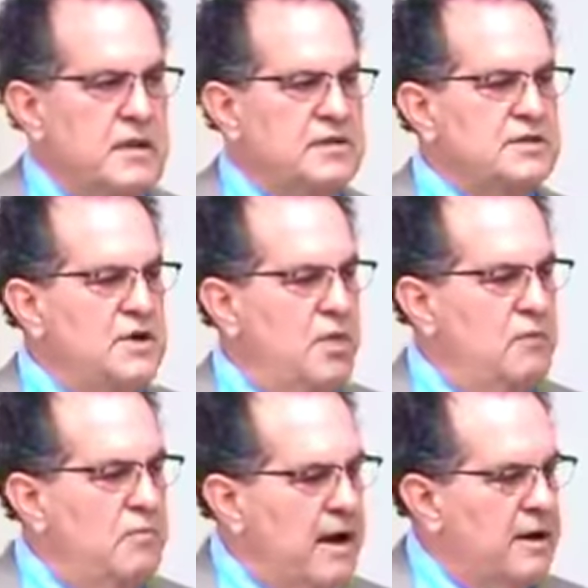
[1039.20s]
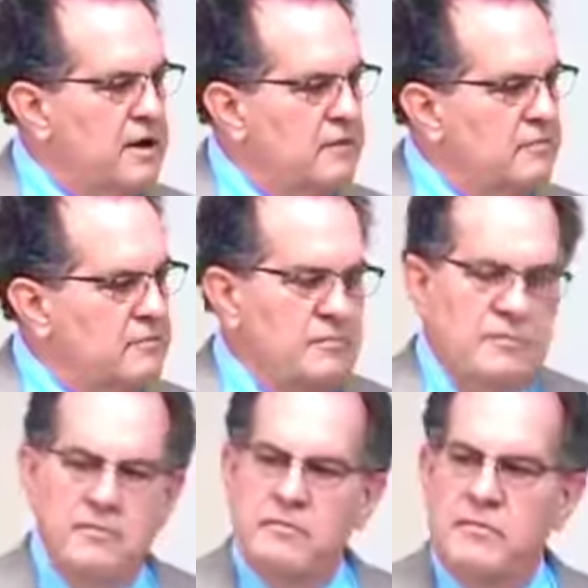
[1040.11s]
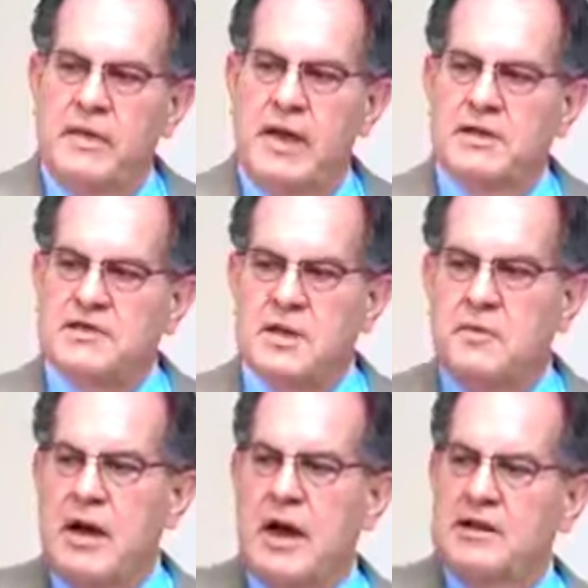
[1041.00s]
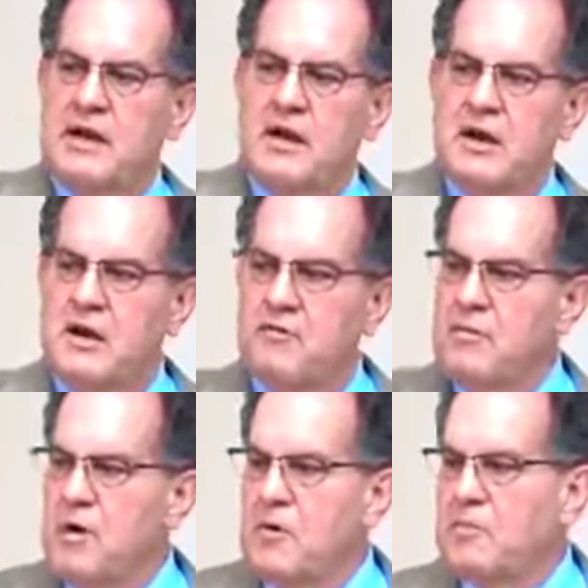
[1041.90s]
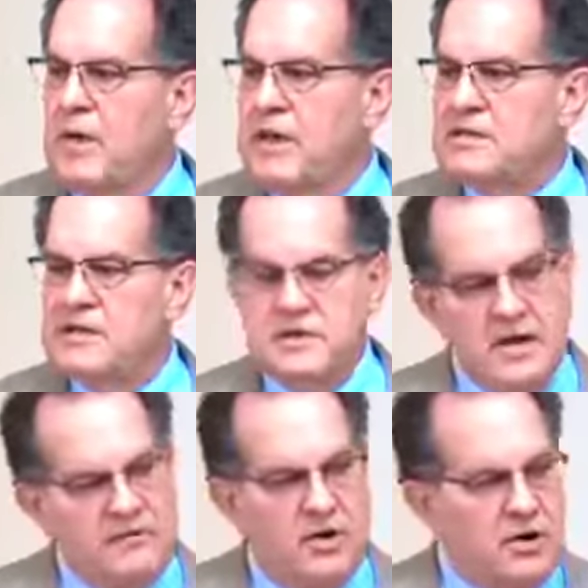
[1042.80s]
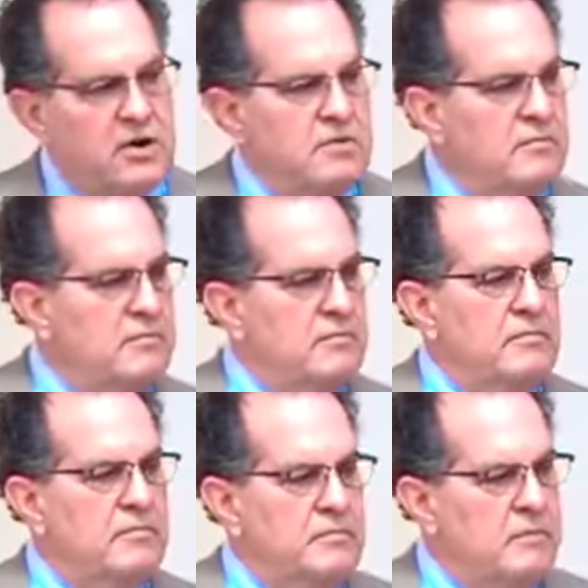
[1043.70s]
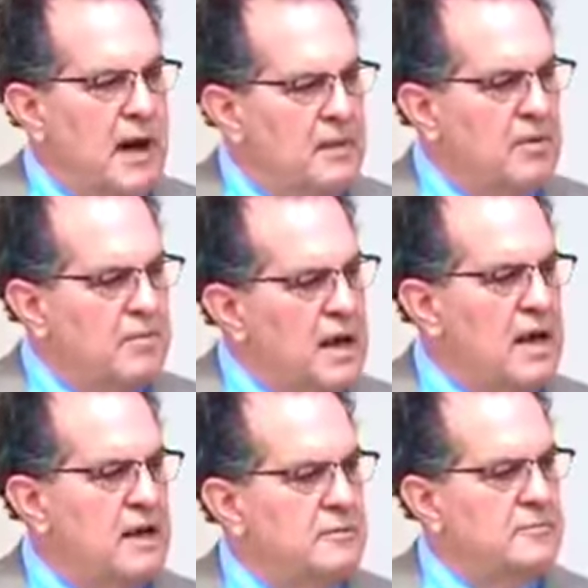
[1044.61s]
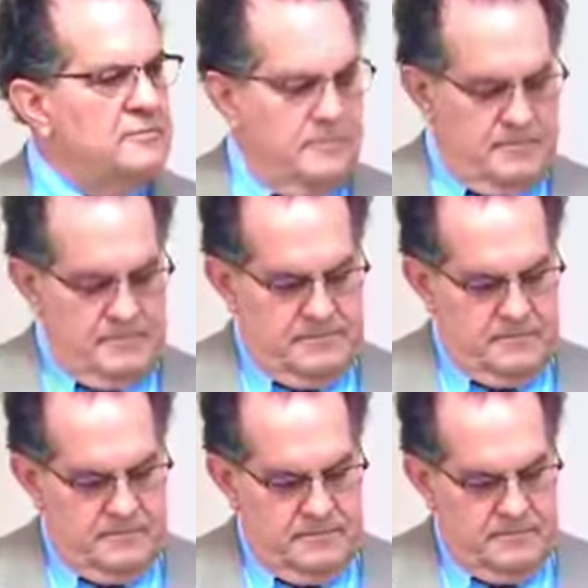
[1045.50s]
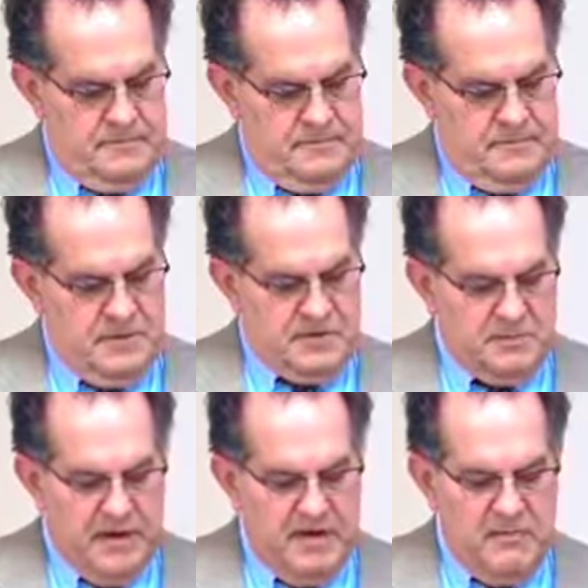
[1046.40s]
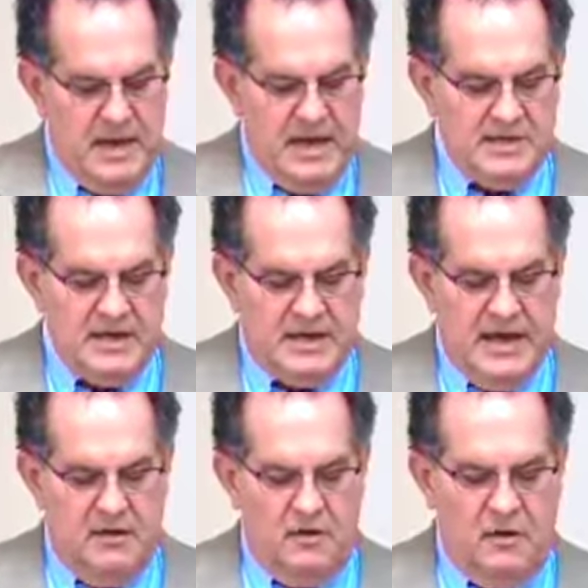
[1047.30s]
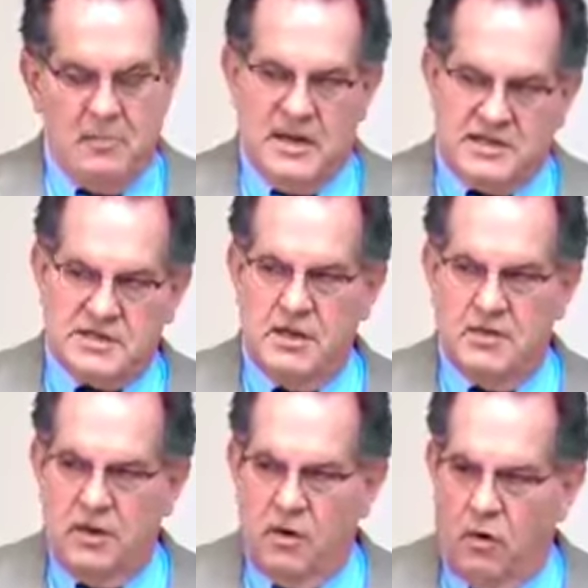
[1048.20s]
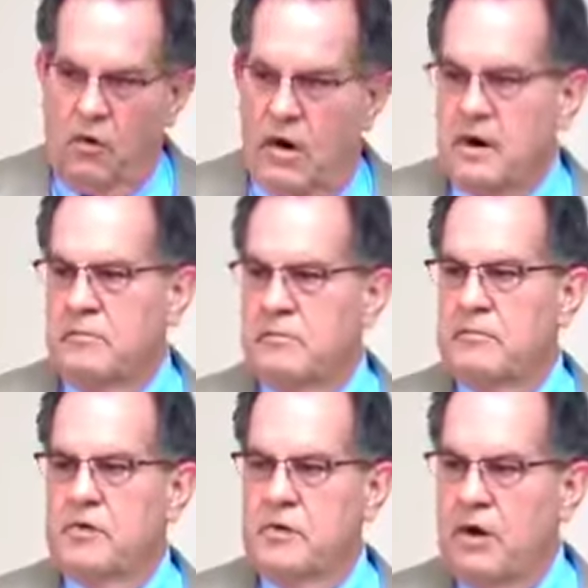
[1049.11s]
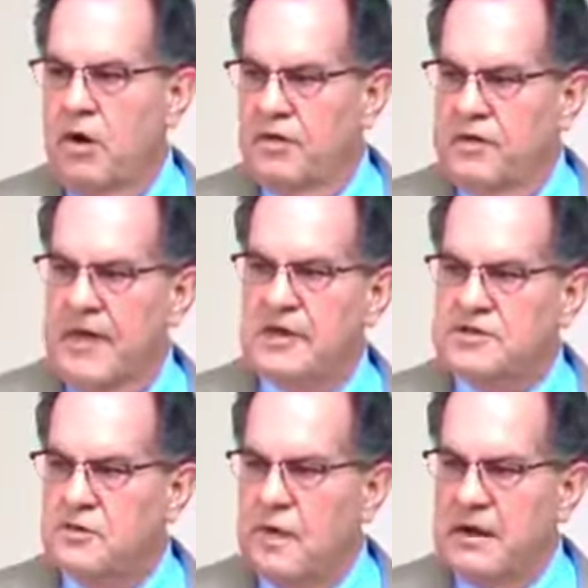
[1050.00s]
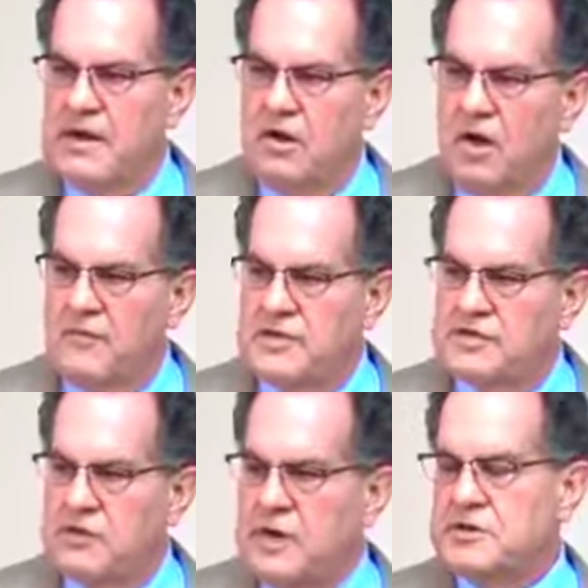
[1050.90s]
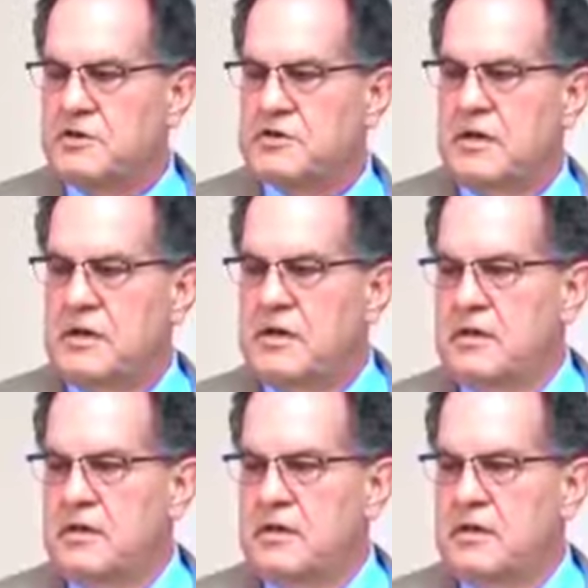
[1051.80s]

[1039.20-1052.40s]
it's no better than someone out there in a remote place that's never heard the Bible read. The Spirit of man is the candle of the Lord, but it's still the Lord doing all things, directing all of his creatures.